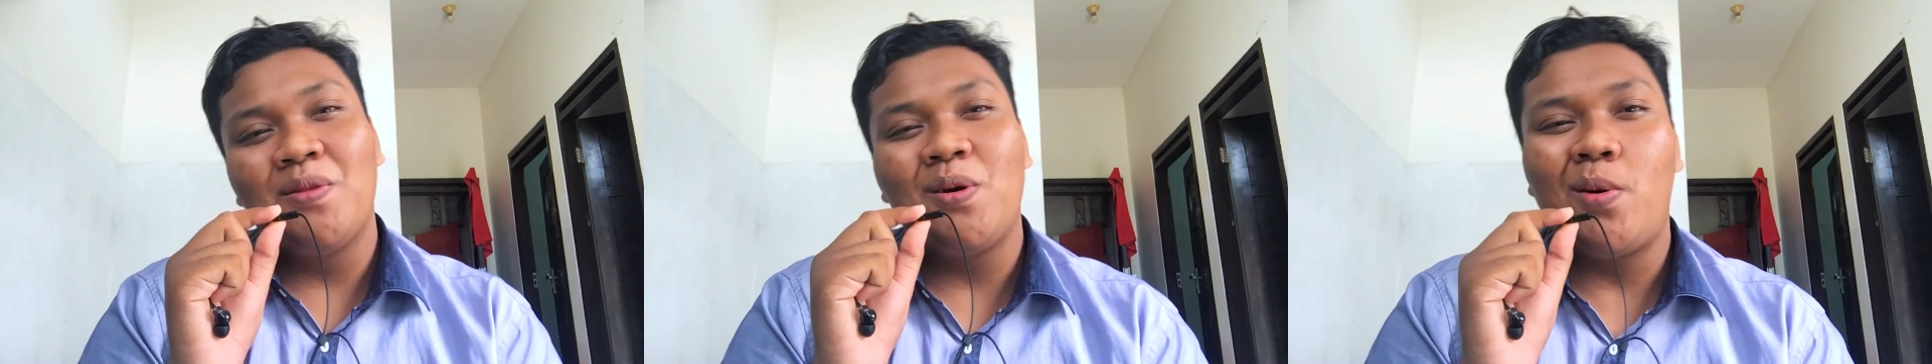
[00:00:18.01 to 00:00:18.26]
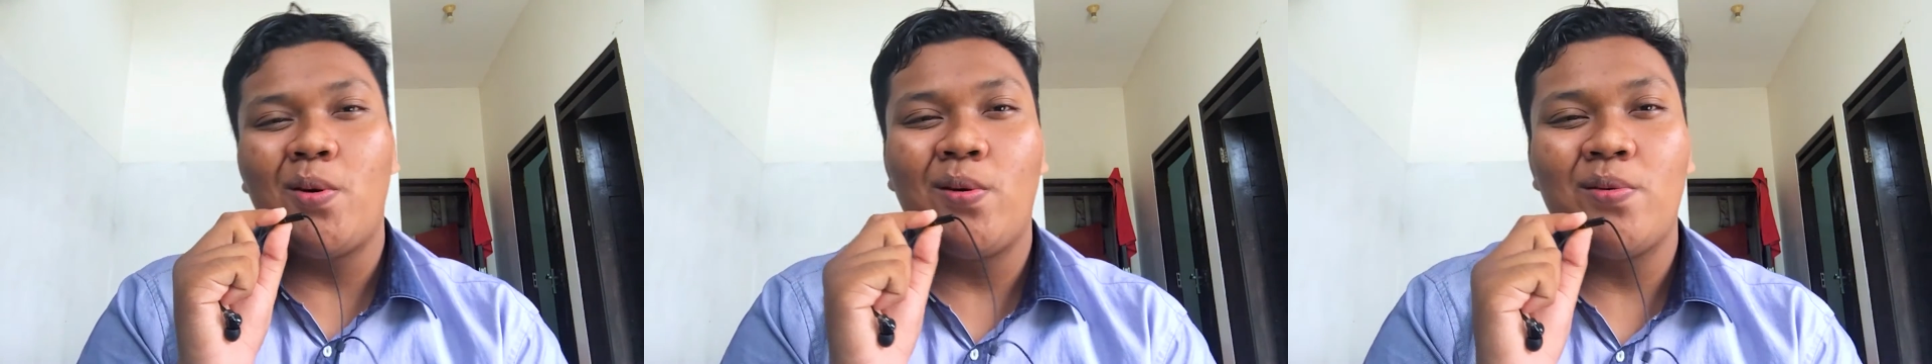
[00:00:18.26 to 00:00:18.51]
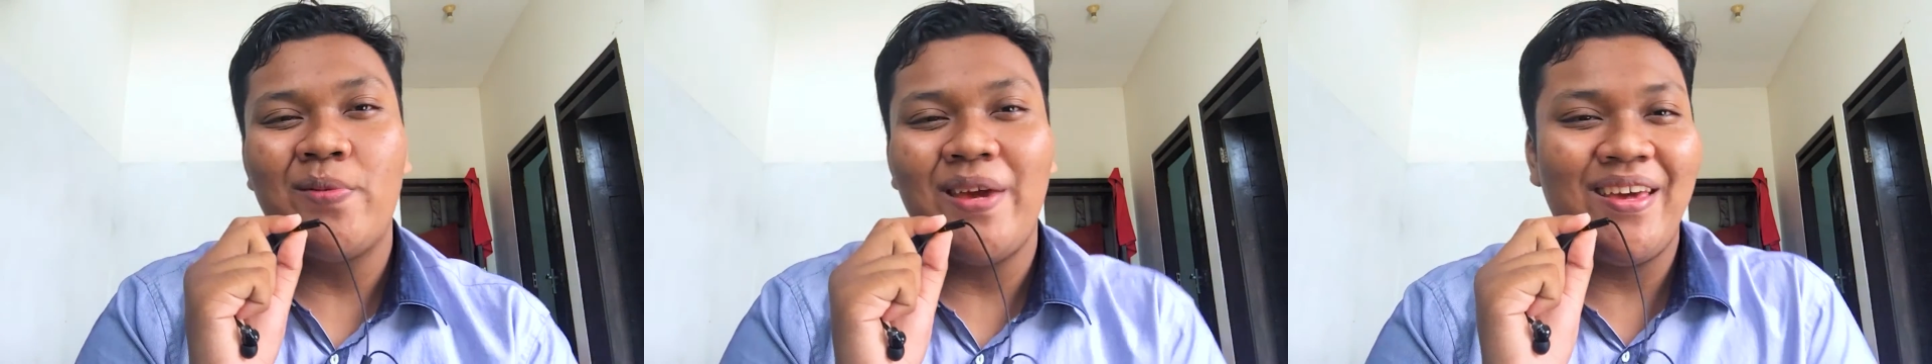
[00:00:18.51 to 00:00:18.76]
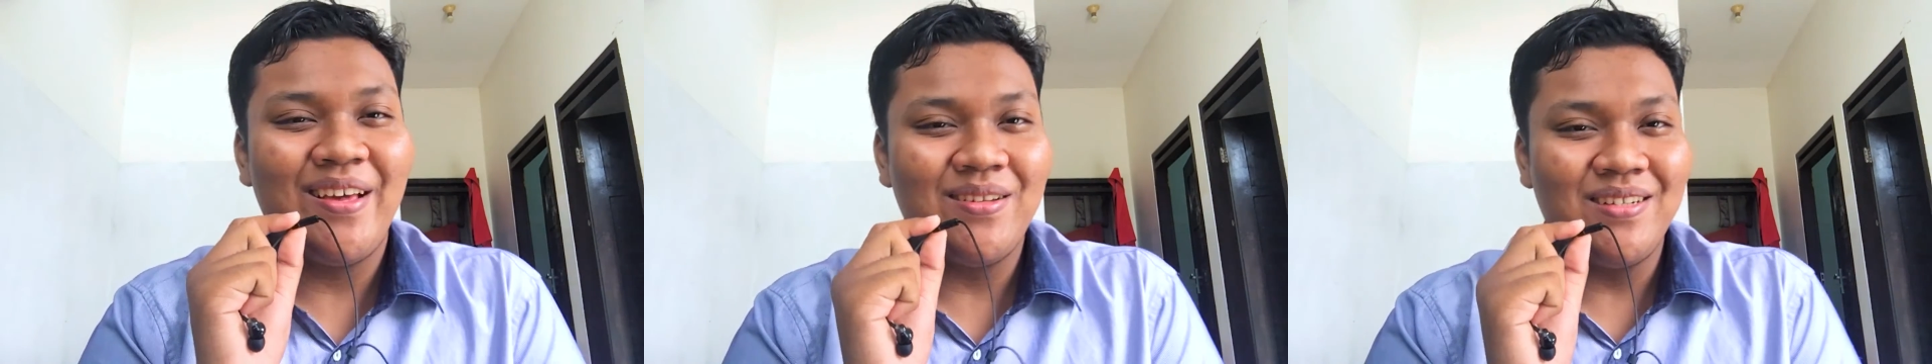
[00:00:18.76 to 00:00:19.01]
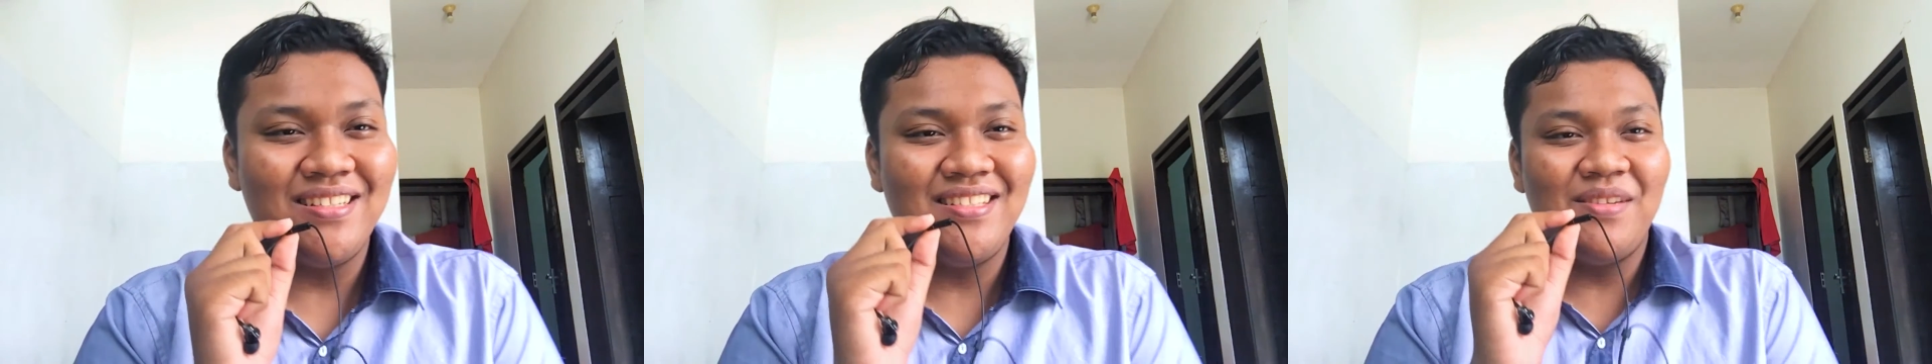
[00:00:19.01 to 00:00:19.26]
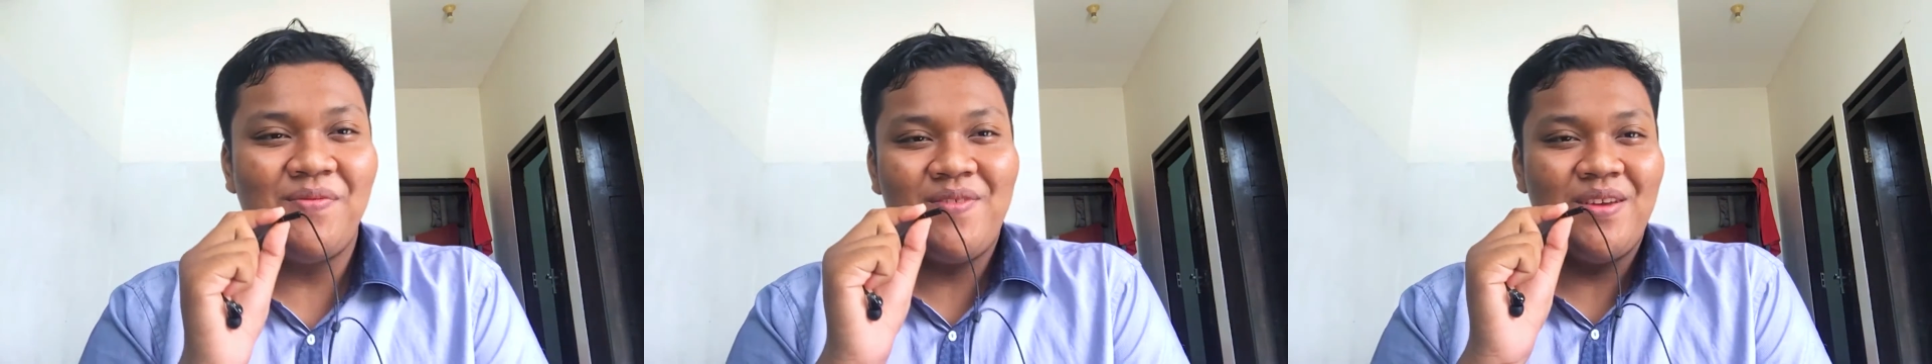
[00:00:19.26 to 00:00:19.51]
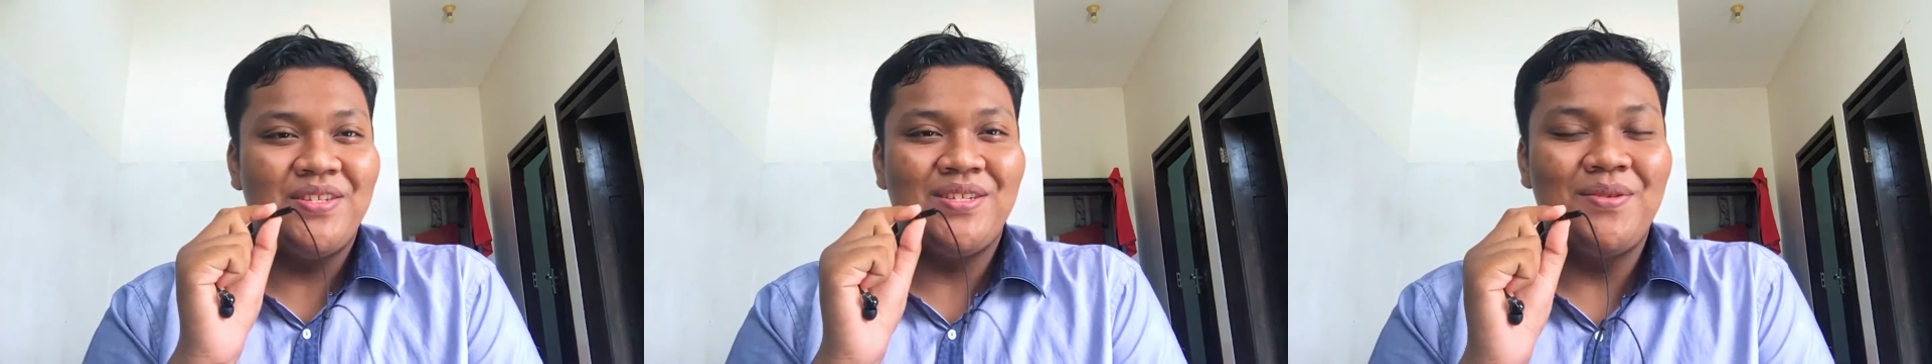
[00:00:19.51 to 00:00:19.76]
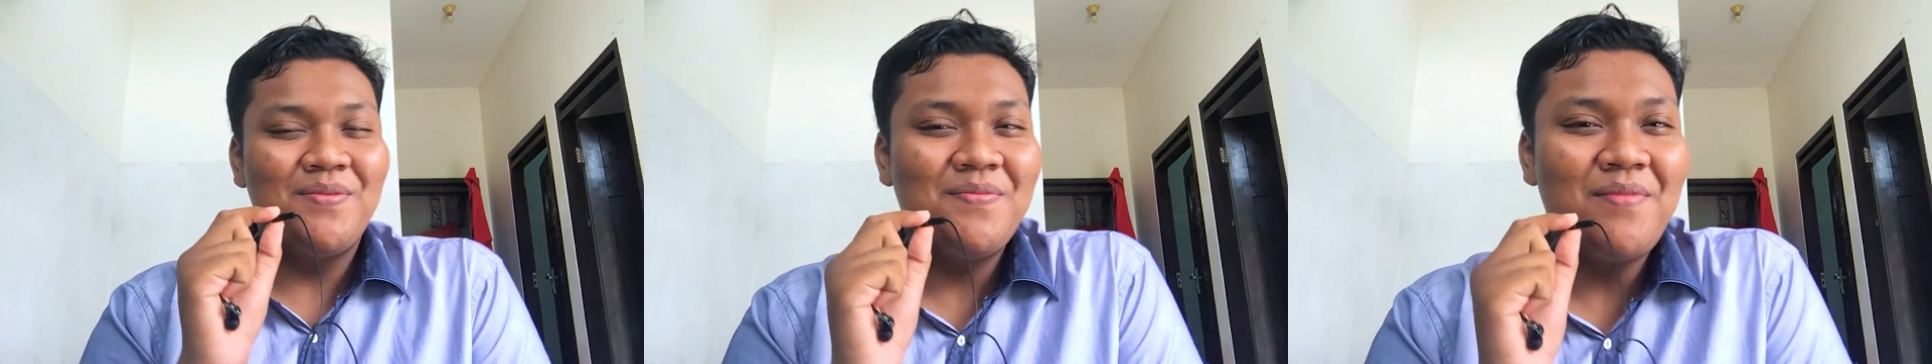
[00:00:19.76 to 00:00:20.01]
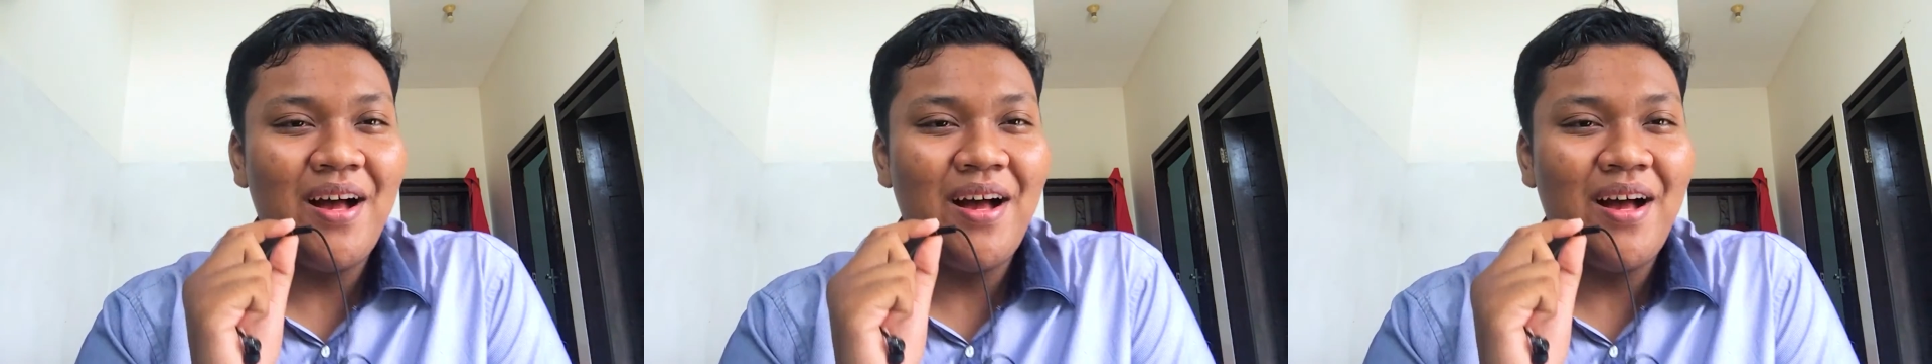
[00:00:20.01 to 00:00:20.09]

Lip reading: though we connected via Zoom,